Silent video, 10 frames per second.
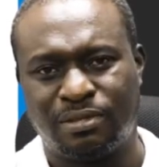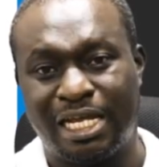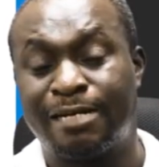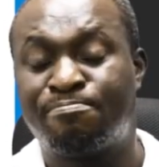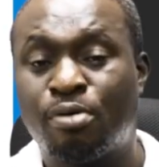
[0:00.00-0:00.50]

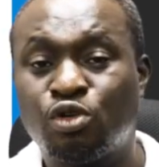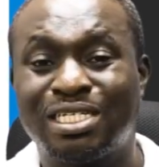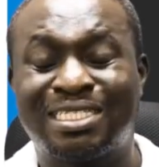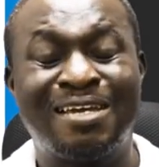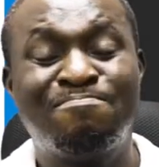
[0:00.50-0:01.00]
It
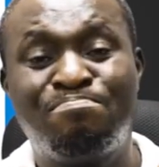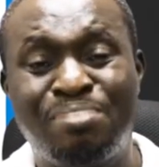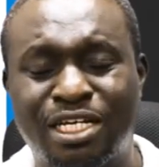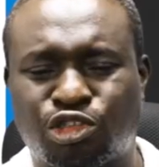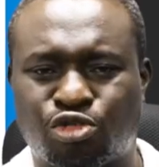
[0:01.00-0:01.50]
poses a
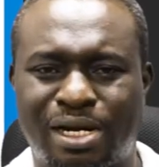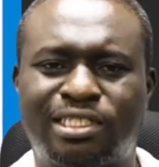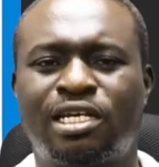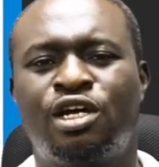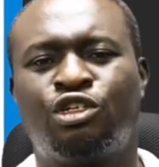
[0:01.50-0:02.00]
big
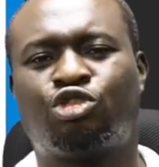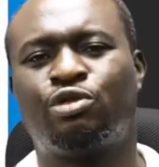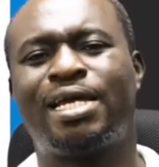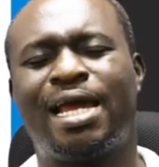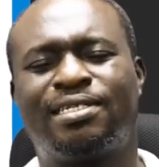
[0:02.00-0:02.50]
threat
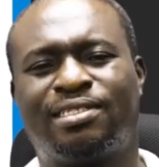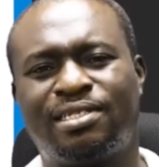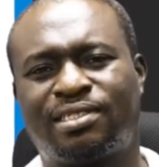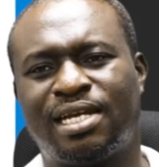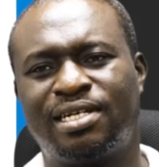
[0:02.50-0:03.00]
to the
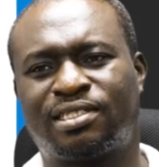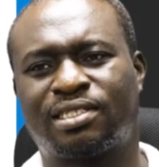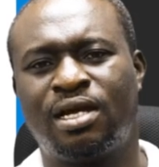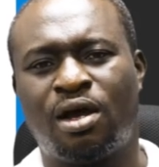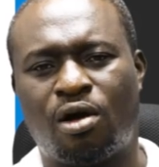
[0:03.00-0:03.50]

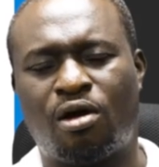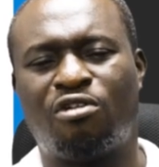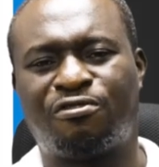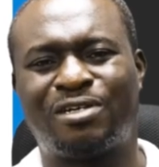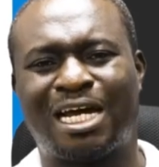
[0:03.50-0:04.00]
existence
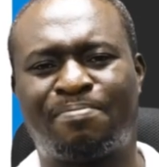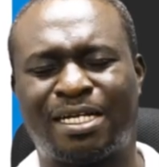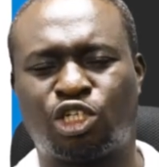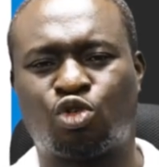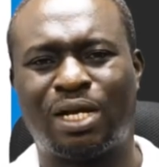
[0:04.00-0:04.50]
of that
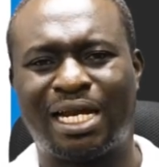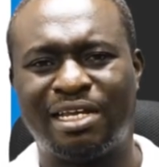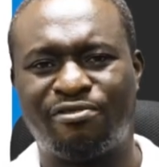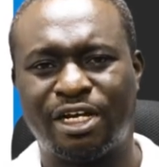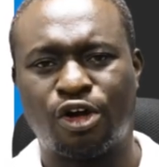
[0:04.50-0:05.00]
particular
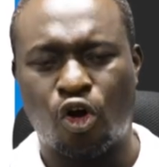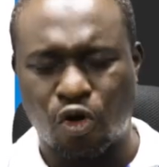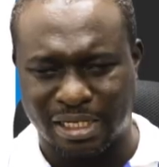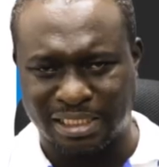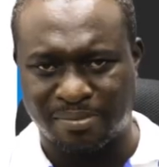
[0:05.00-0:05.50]
living
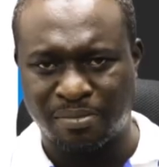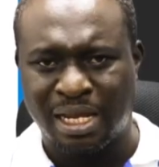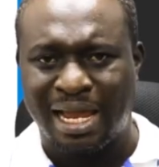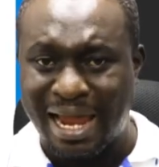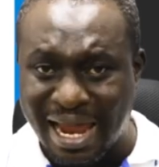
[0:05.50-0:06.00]
organism.
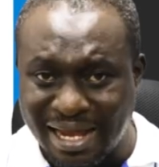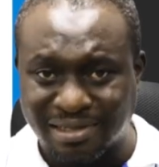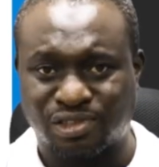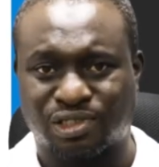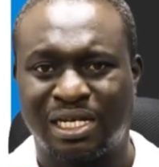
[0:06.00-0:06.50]

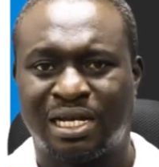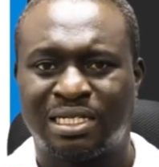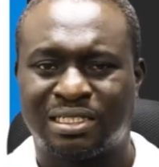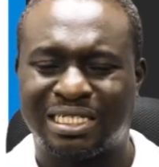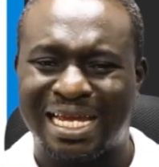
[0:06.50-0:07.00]
Hence,
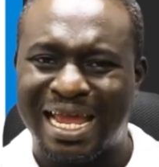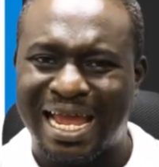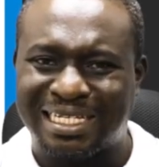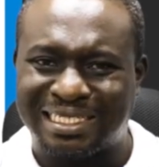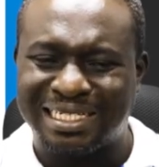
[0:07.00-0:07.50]
the
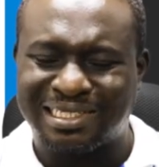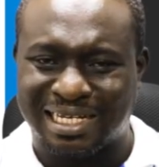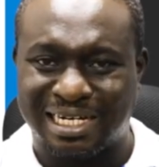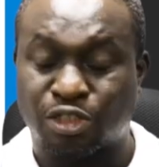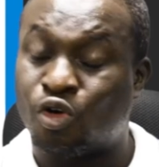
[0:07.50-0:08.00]

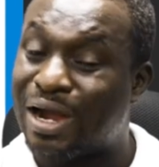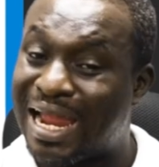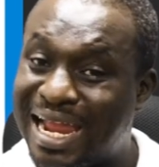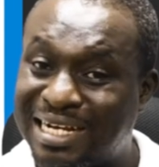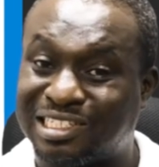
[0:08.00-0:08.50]
existence, or
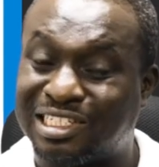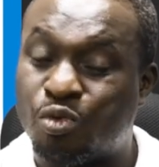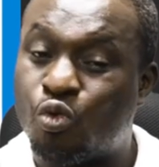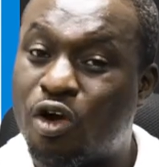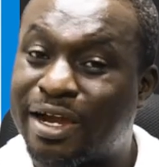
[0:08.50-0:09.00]
hence the
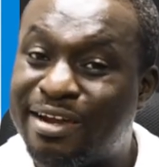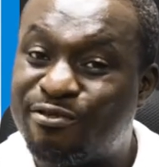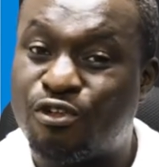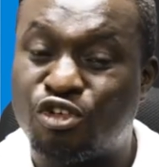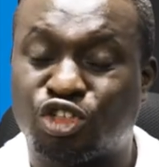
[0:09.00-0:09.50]

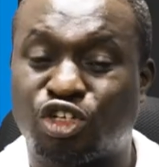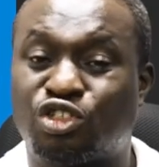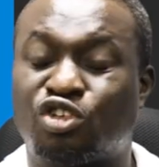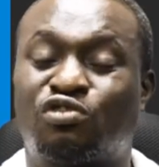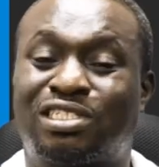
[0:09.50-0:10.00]
working
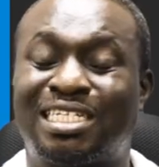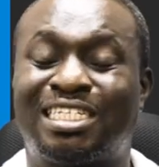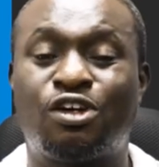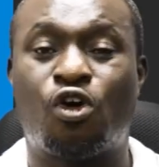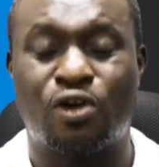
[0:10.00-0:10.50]
functions of
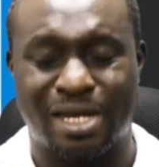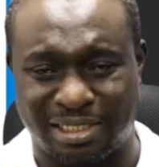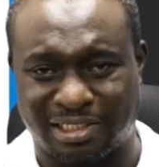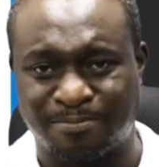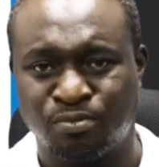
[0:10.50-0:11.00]
certain
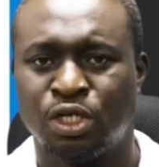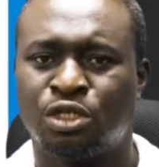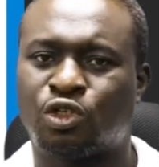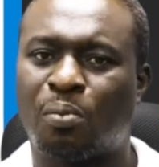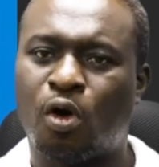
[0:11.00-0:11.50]
organs.
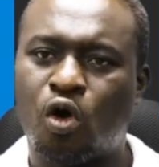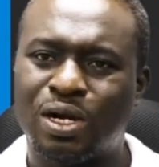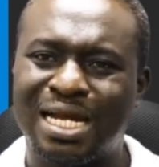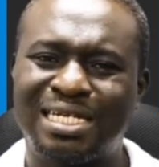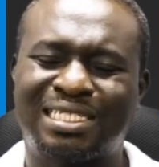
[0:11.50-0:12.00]
Some
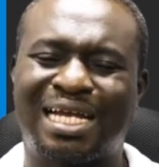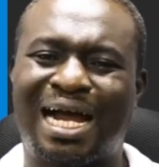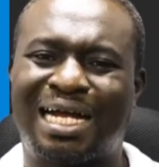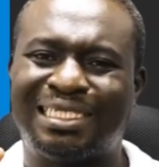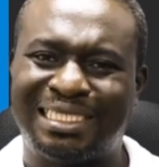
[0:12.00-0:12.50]
organs
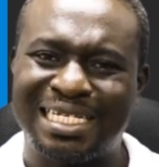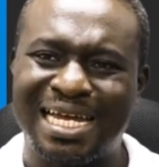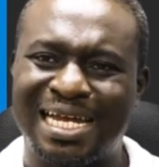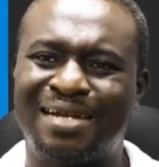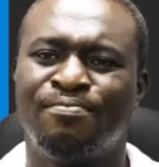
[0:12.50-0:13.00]
are
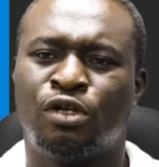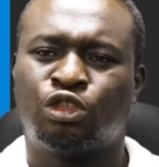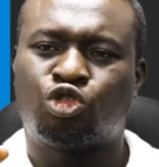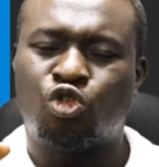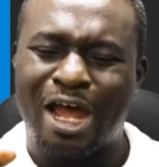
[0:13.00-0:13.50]
there
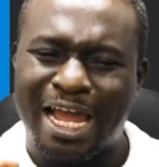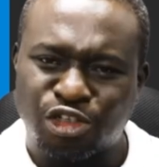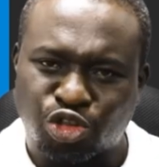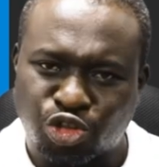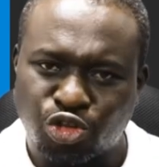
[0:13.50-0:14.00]
to
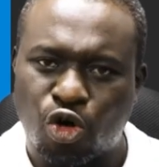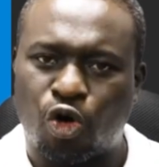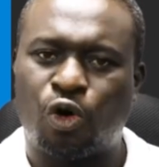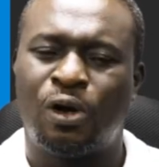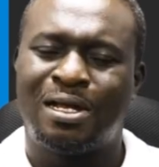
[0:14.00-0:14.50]

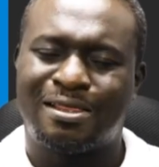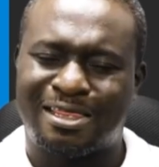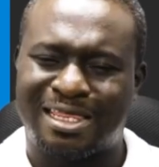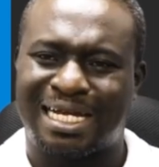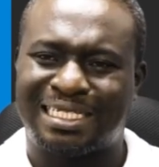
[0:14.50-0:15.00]
ensure
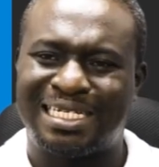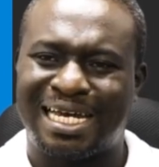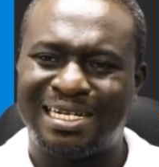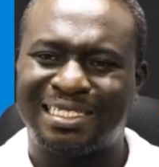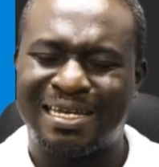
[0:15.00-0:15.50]
that
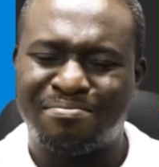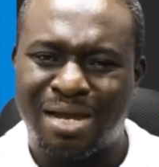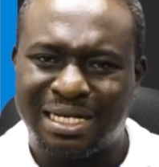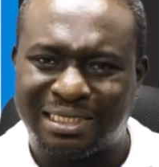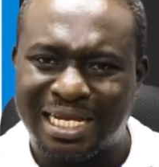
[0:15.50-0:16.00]
there is a
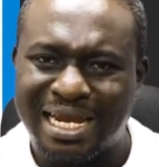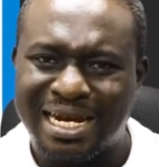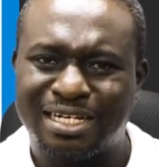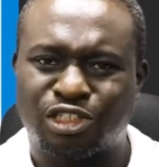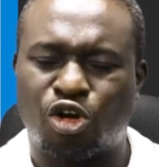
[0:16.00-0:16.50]

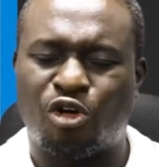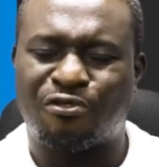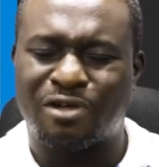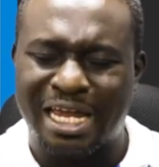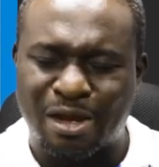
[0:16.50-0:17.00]
maintenance
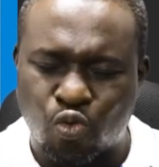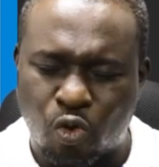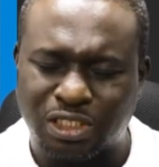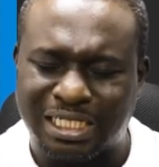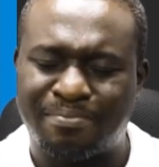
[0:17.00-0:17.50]
of a
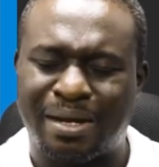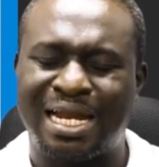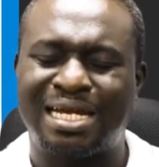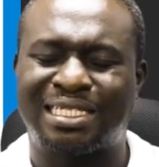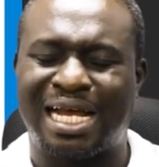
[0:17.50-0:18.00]
water
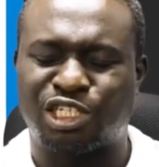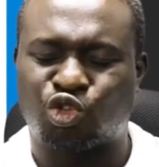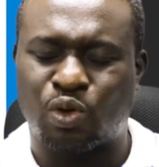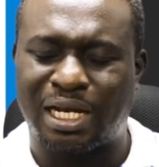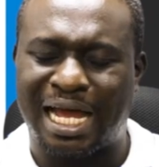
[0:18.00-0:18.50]
balance as
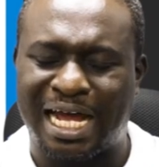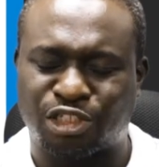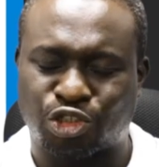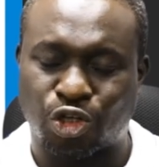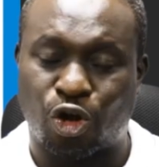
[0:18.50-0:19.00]
well
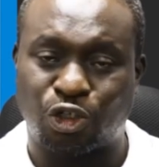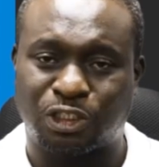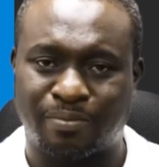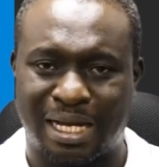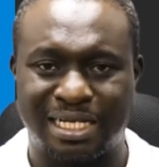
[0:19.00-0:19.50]
as
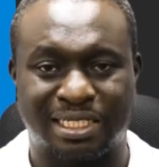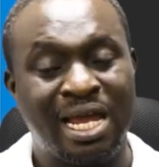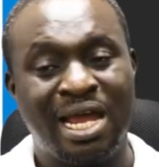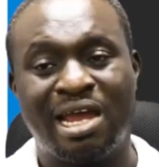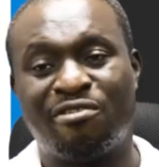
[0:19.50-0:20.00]
salt balance.
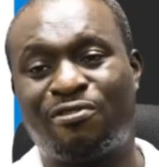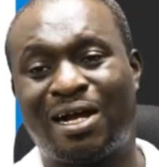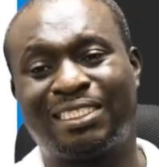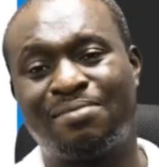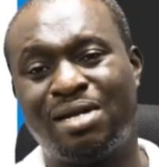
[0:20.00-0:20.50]
In
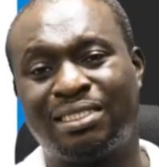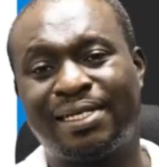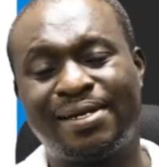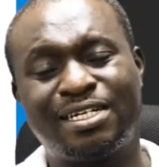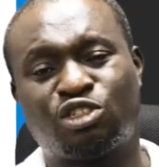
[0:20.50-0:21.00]
fact, the
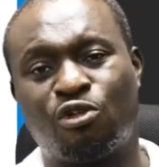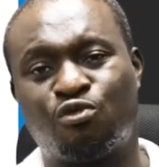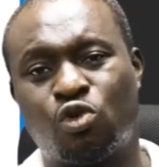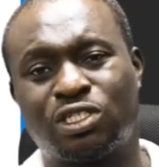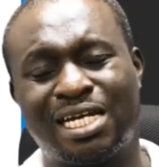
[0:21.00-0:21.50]
maintenance
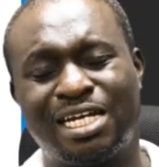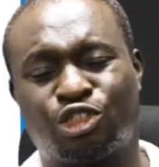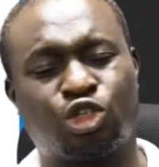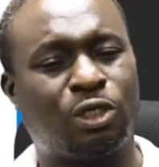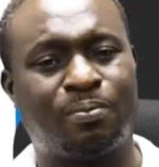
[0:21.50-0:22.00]
of water
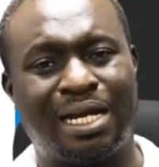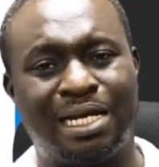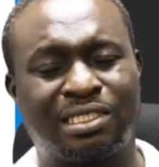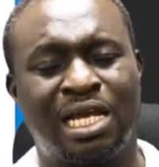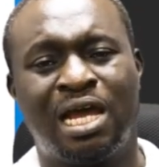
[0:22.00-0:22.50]
and salt
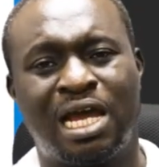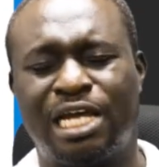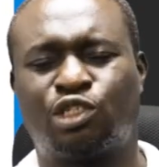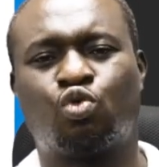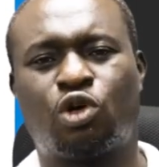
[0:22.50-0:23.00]
balance
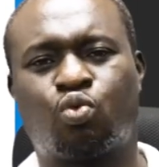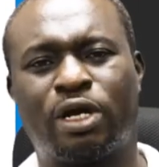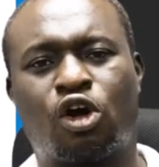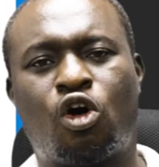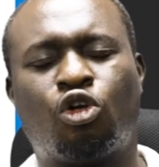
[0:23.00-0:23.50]
is what
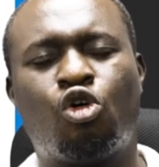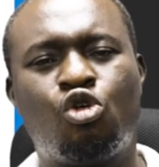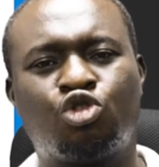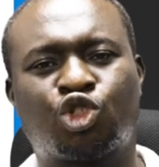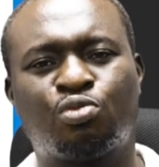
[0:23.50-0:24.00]
we call
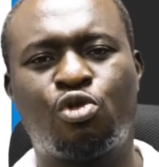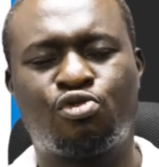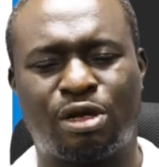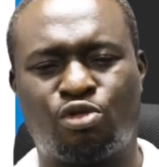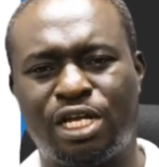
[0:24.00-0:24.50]

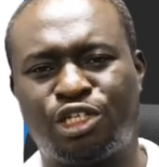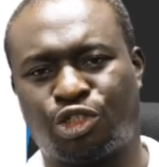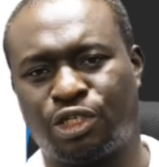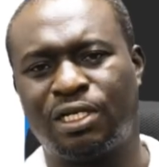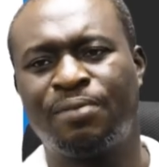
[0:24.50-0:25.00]

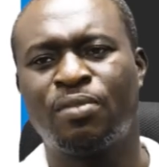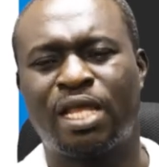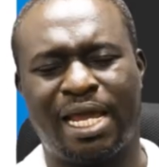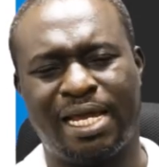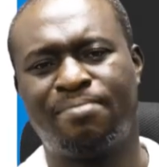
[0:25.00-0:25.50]
osmoregulation
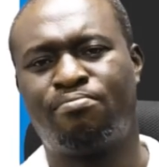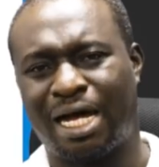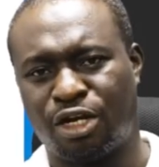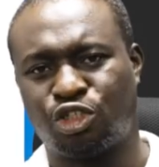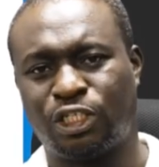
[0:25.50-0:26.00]
in
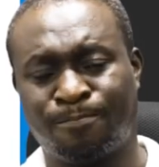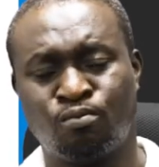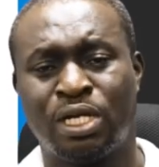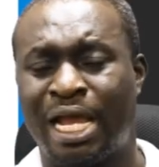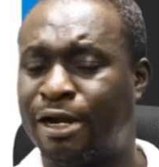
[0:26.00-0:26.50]
biology.
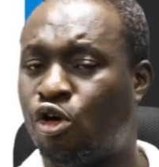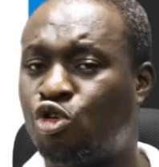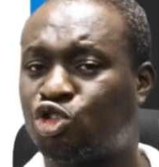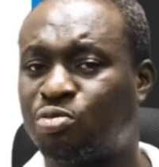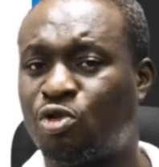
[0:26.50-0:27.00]
And
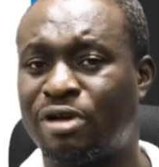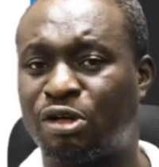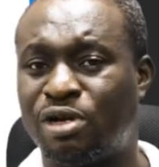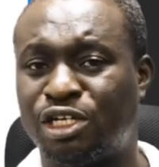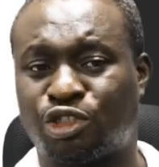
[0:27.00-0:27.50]

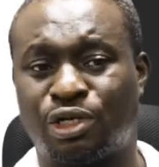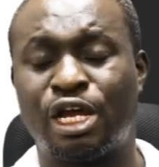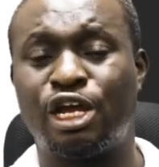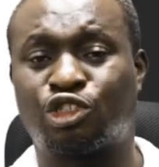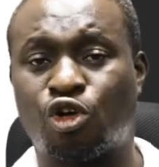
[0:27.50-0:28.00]

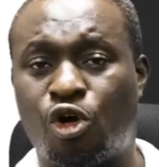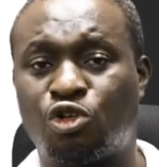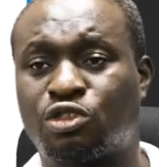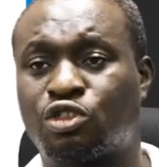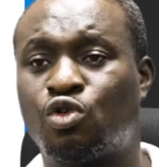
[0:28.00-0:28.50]
osmoregulation is
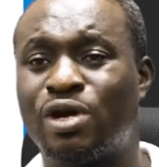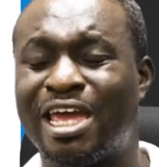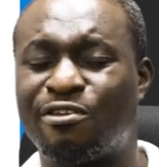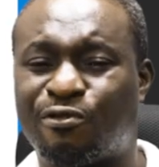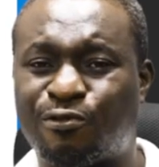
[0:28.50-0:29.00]
also
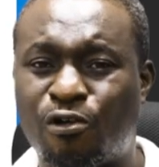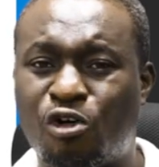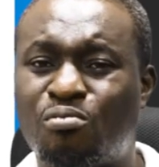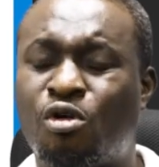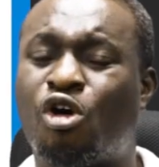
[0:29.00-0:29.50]
a
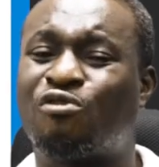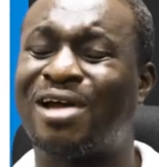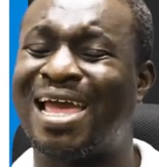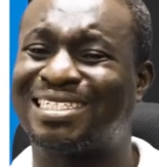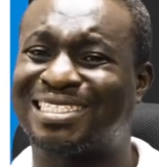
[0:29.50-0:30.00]
form of
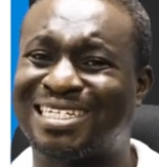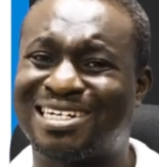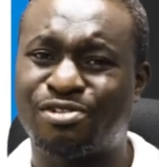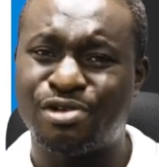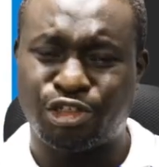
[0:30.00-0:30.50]

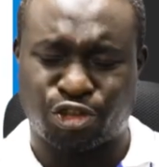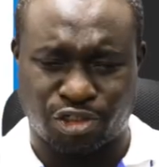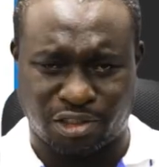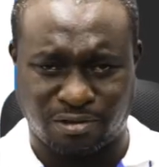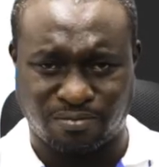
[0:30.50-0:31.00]
excretion.